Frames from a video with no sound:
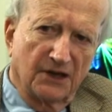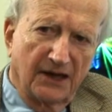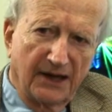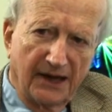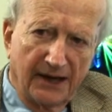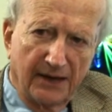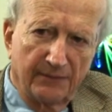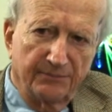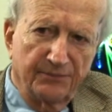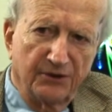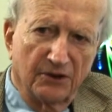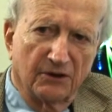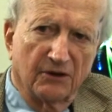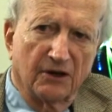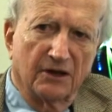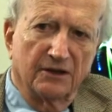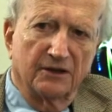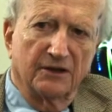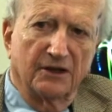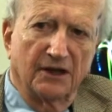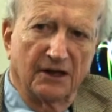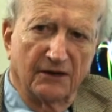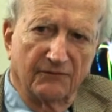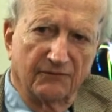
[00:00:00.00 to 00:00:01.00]
are happier on
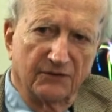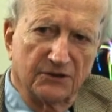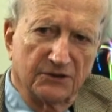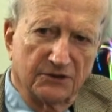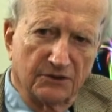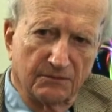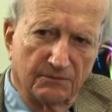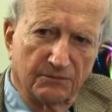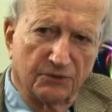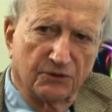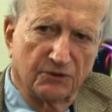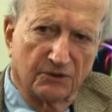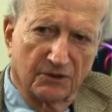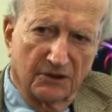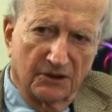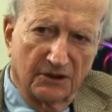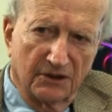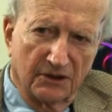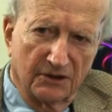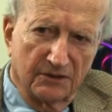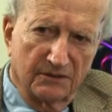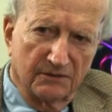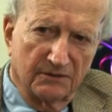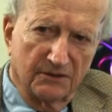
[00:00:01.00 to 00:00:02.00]
the average than poorer
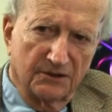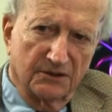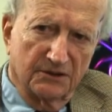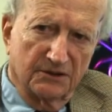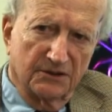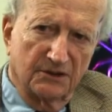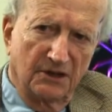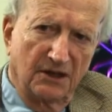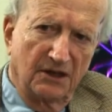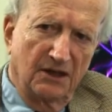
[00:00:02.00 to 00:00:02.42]
countries,